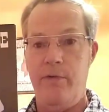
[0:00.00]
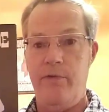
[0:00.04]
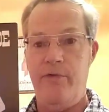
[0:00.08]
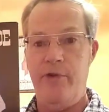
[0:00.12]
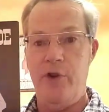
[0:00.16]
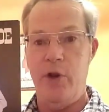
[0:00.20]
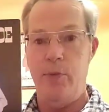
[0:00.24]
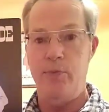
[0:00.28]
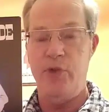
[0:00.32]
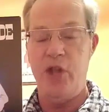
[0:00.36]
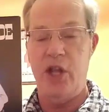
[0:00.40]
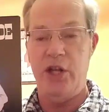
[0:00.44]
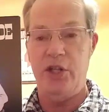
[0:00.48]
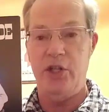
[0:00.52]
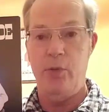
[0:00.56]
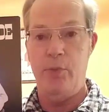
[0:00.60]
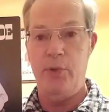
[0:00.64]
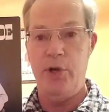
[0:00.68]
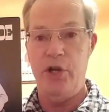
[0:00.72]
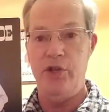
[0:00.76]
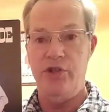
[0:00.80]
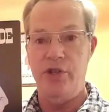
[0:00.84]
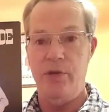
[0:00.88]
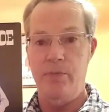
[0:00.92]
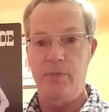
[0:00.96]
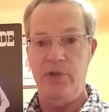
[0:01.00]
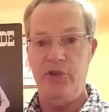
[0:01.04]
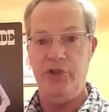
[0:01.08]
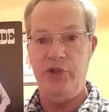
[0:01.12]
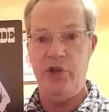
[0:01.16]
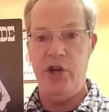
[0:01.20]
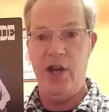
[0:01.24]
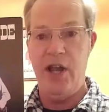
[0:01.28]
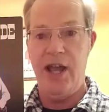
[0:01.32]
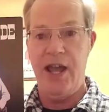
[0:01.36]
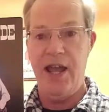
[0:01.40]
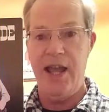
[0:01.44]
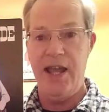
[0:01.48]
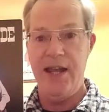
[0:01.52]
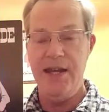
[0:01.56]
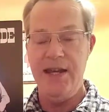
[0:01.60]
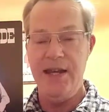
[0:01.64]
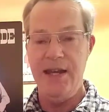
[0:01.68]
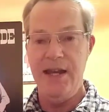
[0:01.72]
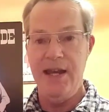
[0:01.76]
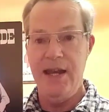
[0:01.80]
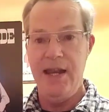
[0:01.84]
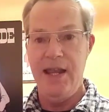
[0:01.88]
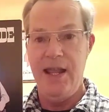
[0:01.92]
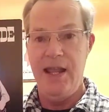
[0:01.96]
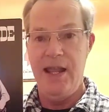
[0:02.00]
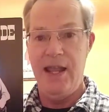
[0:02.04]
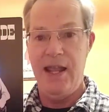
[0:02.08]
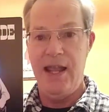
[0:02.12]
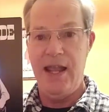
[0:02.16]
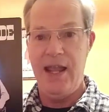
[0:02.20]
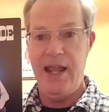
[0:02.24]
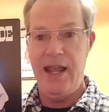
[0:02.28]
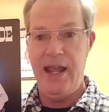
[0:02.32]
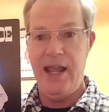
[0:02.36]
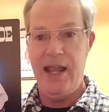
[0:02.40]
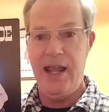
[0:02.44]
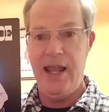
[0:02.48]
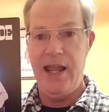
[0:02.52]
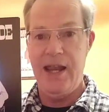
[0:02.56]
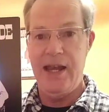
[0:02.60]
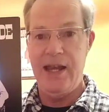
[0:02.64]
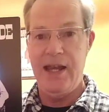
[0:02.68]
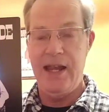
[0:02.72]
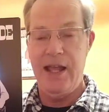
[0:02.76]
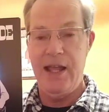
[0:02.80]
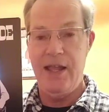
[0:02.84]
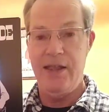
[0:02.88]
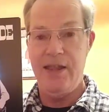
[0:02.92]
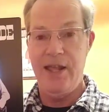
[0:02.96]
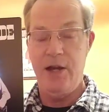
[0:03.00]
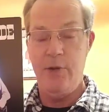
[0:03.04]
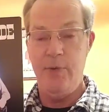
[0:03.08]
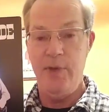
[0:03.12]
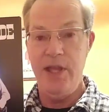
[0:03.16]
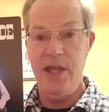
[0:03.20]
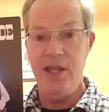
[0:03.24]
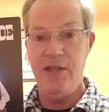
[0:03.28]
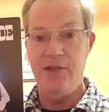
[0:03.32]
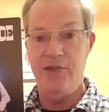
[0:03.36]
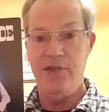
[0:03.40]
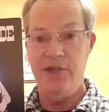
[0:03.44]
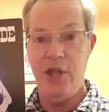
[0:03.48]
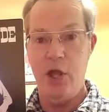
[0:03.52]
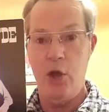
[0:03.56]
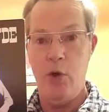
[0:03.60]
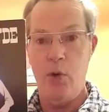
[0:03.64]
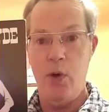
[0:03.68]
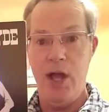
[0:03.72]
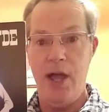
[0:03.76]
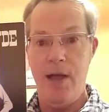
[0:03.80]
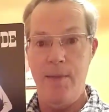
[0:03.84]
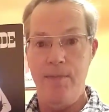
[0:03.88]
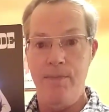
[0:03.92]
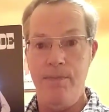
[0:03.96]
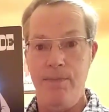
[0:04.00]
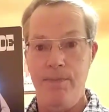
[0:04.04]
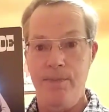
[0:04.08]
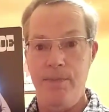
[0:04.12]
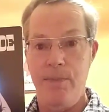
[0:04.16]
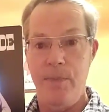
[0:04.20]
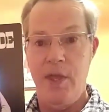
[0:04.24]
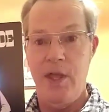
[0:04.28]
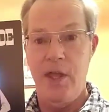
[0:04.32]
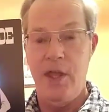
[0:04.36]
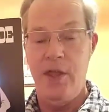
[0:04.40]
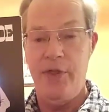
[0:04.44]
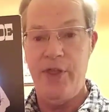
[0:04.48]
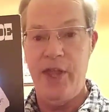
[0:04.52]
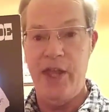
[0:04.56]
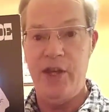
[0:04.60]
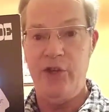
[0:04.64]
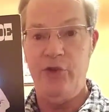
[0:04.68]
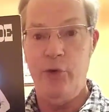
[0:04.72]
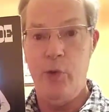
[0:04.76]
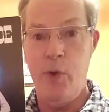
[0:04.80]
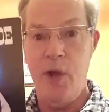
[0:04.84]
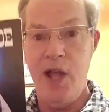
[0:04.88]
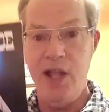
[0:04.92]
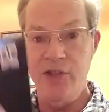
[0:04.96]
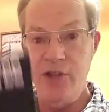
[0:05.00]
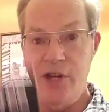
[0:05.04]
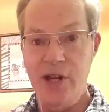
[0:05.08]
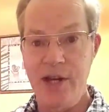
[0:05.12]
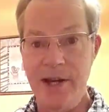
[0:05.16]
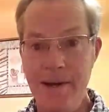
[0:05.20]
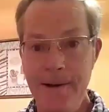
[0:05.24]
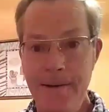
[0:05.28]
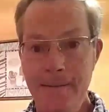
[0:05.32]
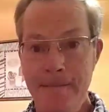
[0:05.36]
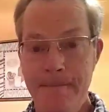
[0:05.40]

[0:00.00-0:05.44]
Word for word: from Dr. Byrds and Mr. Hyde. And uh, there we go. So thanks for watching.